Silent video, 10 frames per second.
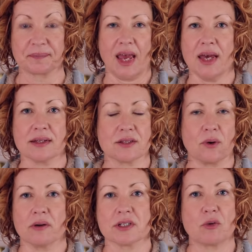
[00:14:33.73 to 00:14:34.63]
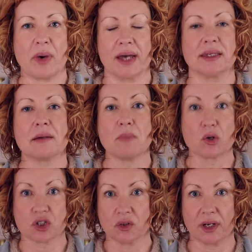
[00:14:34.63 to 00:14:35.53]
And they're also buying the
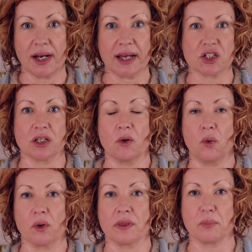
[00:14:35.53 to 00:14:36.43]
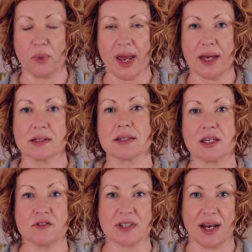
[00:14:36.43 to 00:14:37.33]
emotional connection or the brand
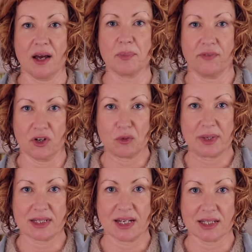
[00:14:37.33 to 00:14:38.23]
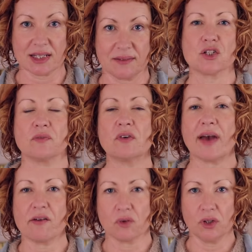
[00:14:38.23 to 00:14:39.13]
that you've set up for your business. So if
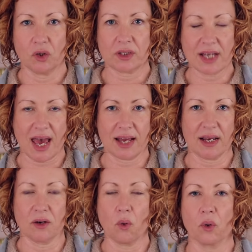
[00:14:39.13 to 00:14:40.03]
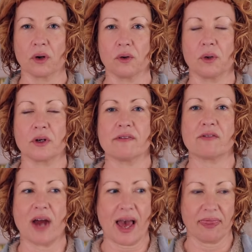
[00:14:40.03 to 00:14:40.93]
you've ever looked at an order, or you've
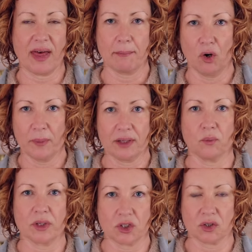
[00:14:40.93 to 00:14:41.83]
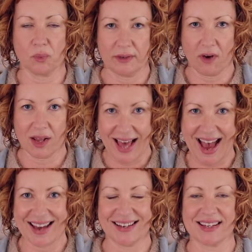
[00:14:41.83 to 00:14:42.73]
ever had that moment, which we've all
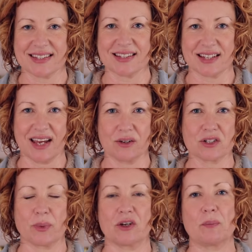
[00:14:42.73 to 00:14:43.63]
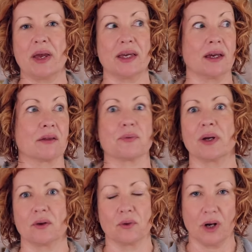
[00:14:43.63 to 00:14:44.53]
had as designers, where you're making a
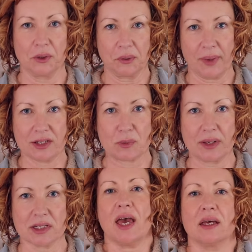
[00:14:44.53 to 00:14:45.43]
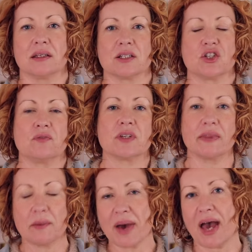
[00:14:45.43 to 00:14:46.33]
$300 arrangement and you've done
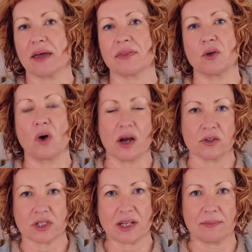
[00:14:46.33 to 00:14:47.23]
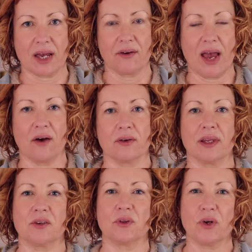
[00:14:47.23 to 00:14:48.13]
the math, you've got your stem count out, and
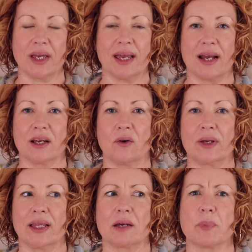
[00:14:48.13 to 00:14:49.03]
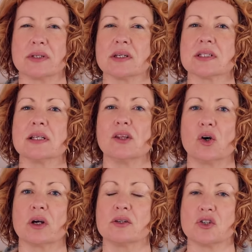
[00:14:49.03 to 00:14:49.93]
then you're looking at it going like, but does it look